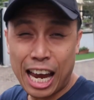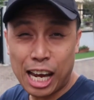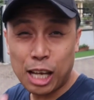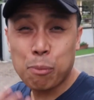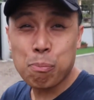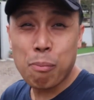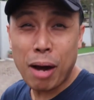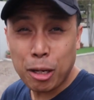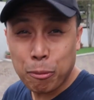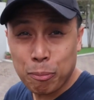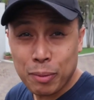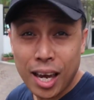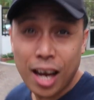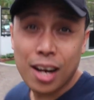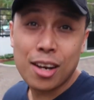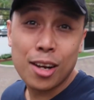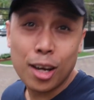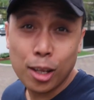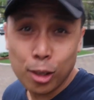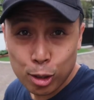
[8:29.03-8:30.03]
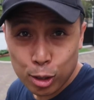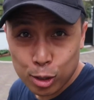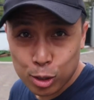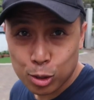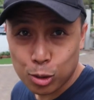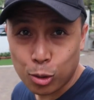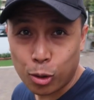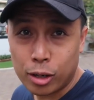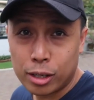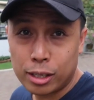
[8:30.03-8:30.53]
It might be another
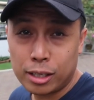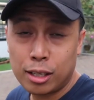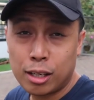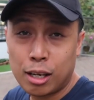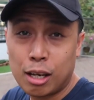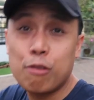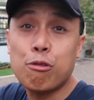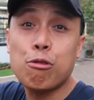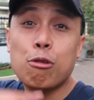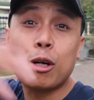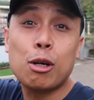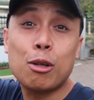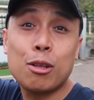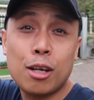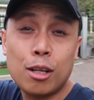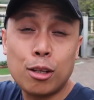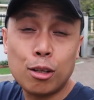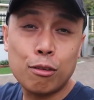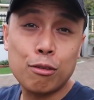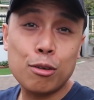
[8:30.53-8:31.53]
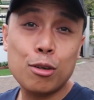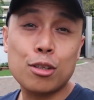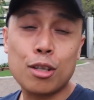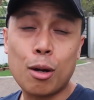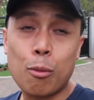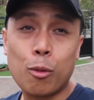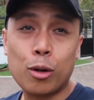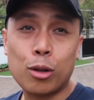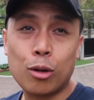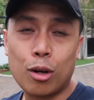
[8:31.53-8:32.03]
story if we could interview
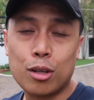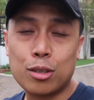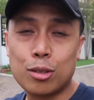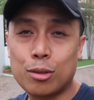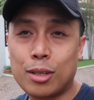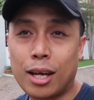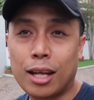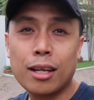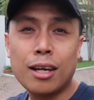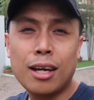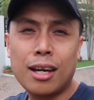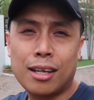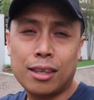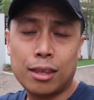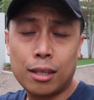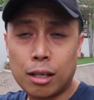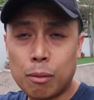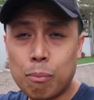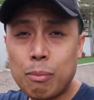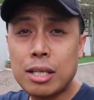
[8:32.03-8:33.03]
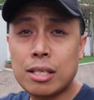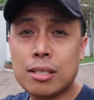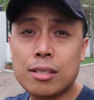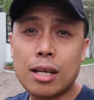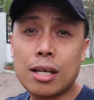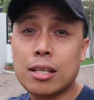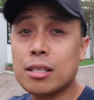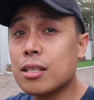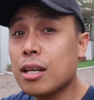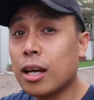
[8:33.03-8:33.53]
someone also that
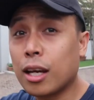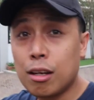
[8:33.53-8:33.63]
nag-business,